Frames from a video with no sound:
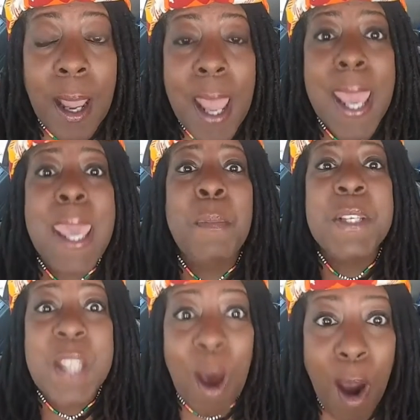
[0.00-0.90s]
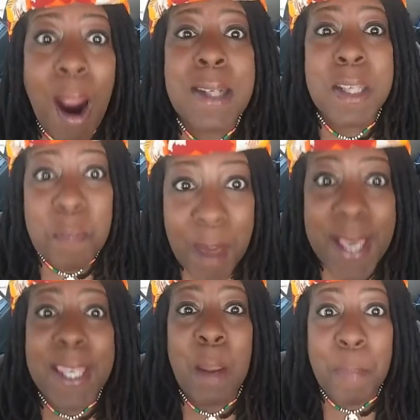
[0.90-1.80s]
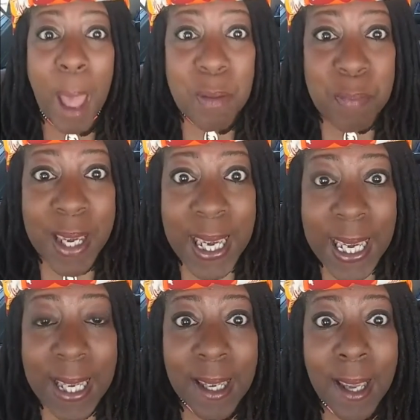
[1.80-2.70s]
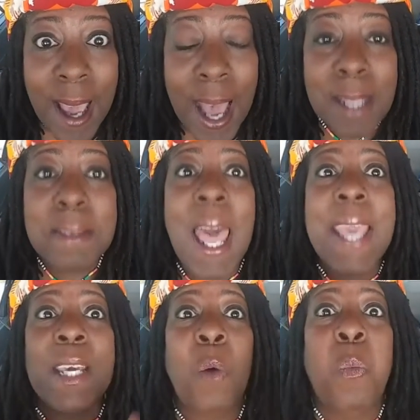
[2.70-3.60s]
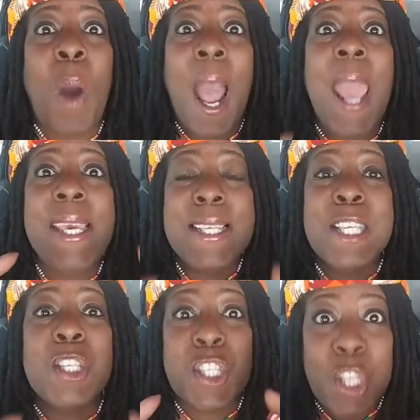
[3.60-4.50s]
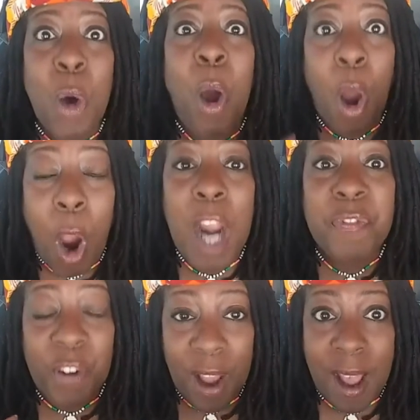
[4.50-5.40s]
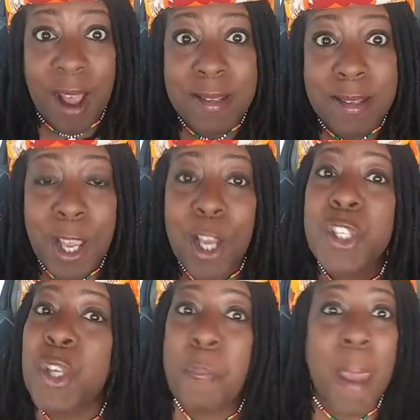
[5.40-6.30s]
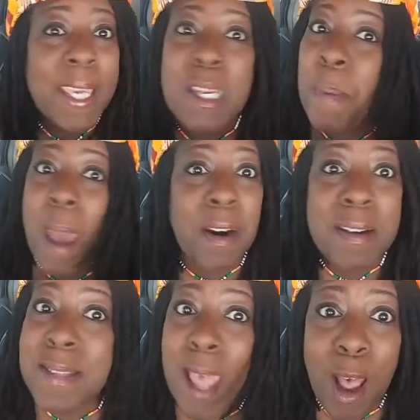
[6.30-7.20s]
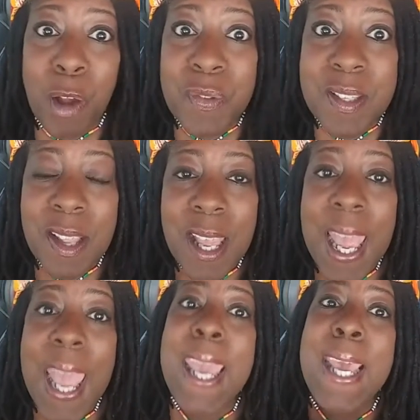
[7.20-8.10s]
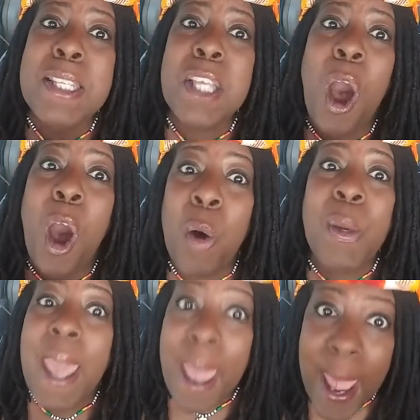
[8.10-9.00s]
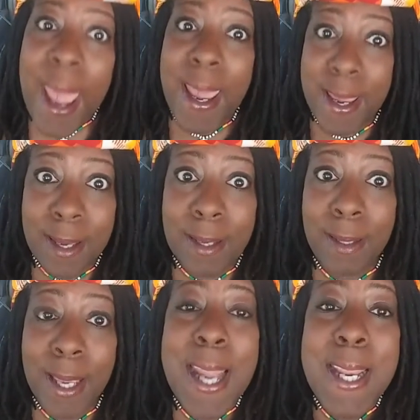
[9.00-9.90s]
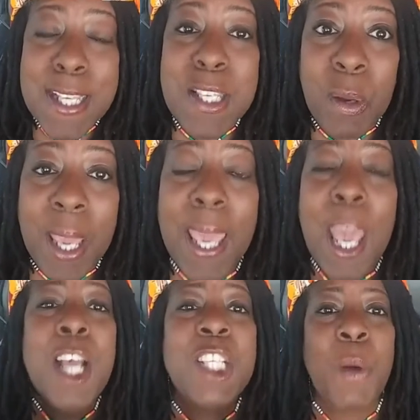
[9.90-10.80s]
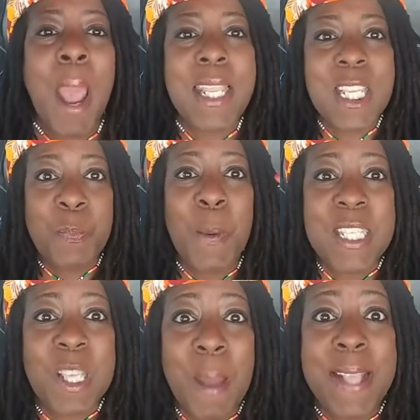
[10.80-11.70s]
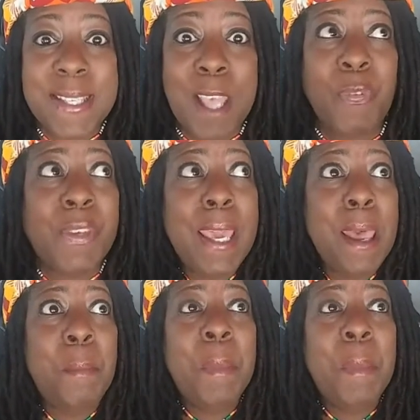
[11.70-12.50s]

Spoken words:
It was hard to make it about me. Like, why is it so hard for us to make it about ourselves? It's okay. It is okay. So I had to speak to myself, Kim.